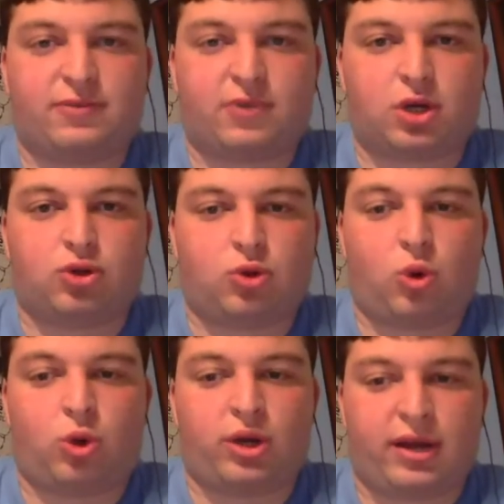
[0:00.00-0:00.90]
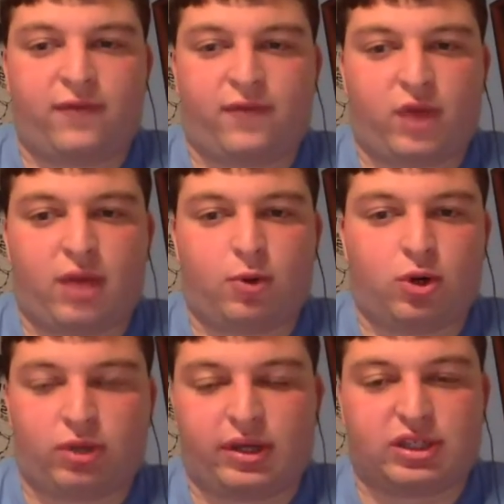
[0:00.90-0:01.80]
coordinator for them,
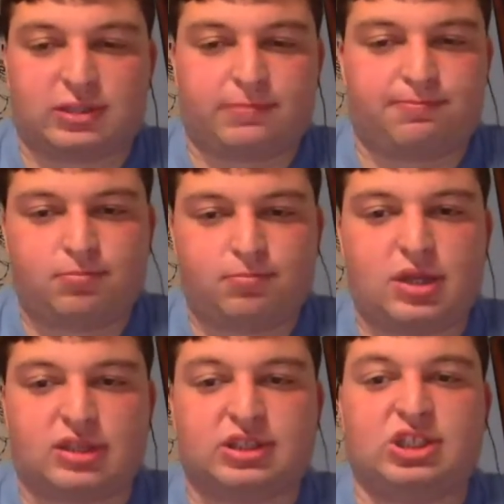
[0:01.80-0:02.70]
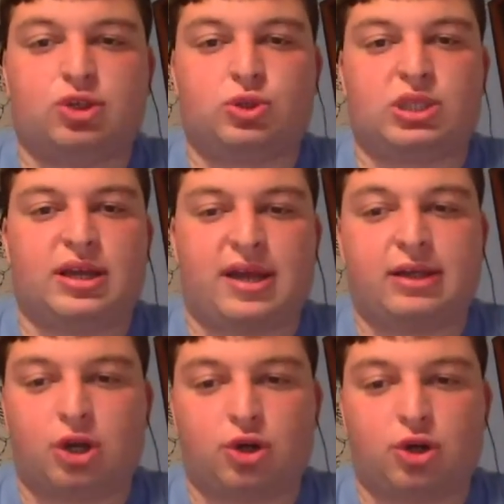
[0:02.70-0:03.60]
or like a associate head
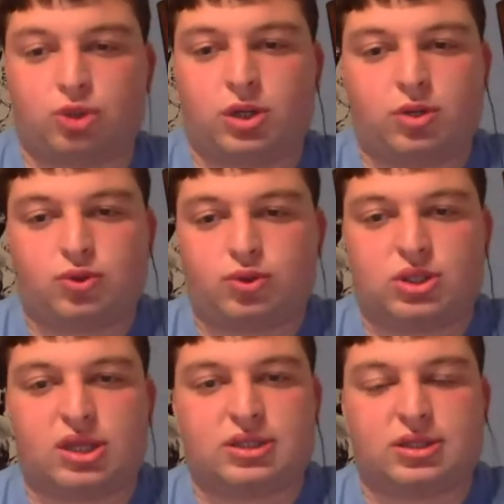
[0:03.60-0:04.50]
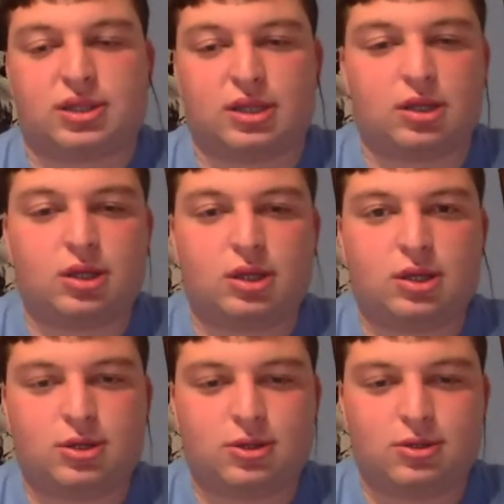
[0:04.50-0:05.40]
coach, or one of those things that
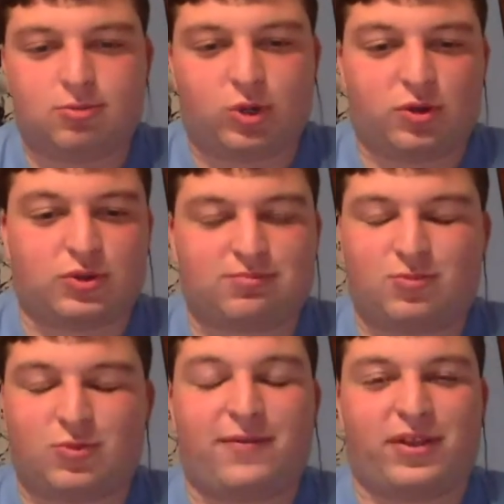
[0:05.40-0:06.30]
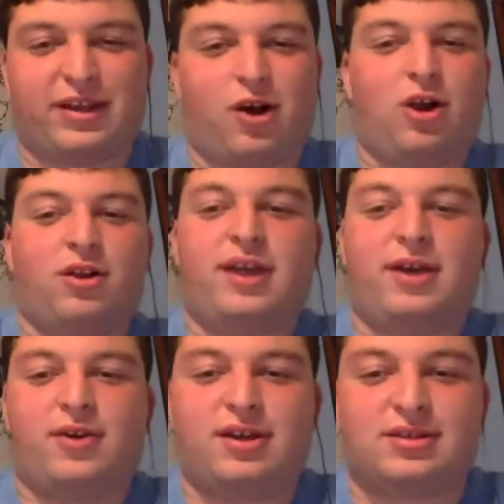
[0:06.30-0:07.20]
whatever they call it
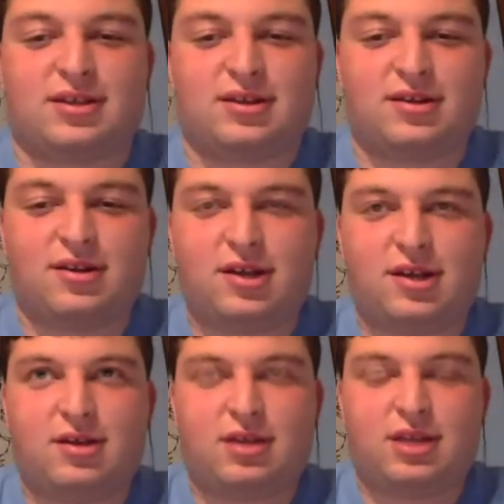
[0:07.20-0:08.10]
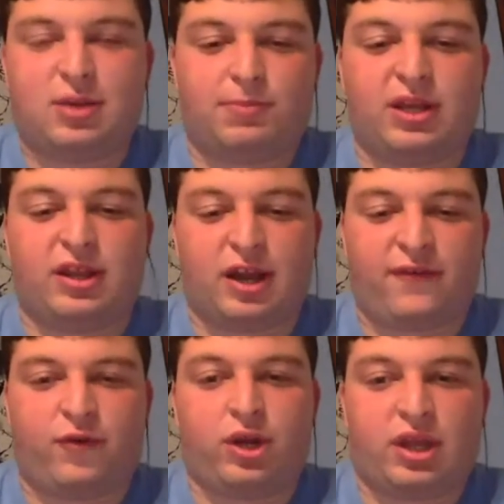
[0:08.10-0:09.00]
nowadays. And he would be there
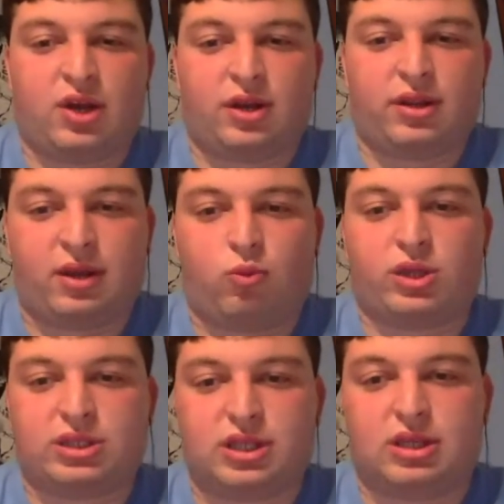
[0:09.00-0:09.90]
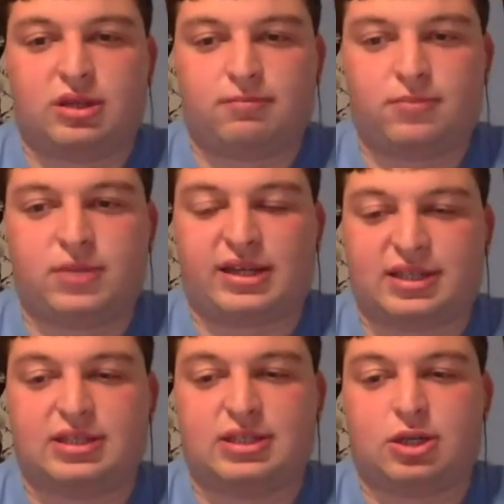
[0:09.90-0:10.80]
for a year, and then once the next
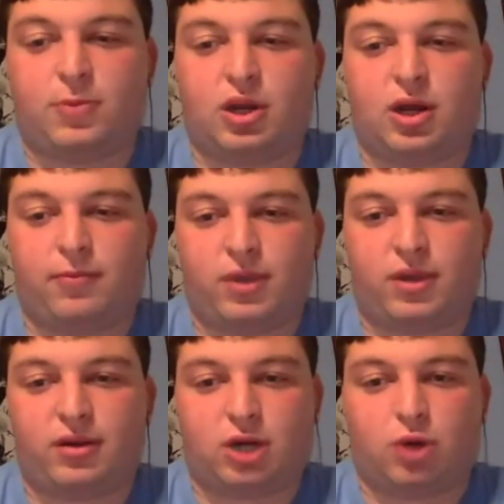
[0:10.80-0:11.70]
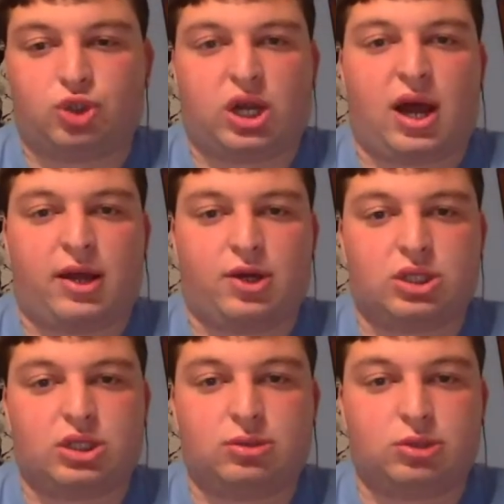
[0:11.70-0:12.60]
season opened up and coaching hires,
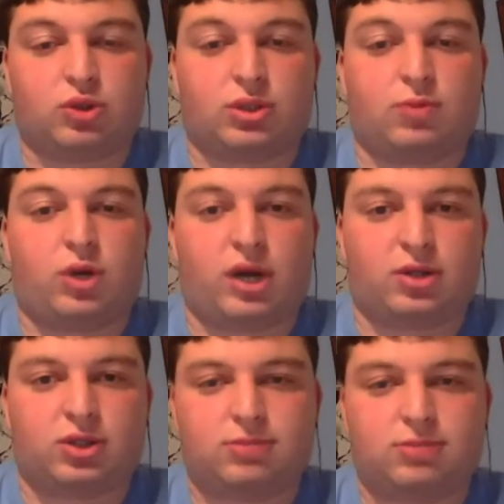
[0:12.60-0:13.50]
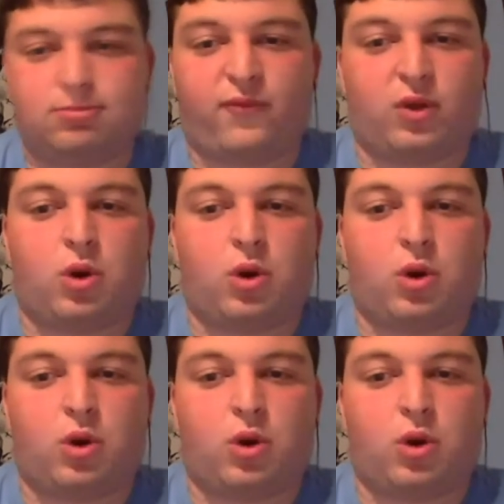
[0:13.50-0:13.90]
he'd go somewhere else, hopefully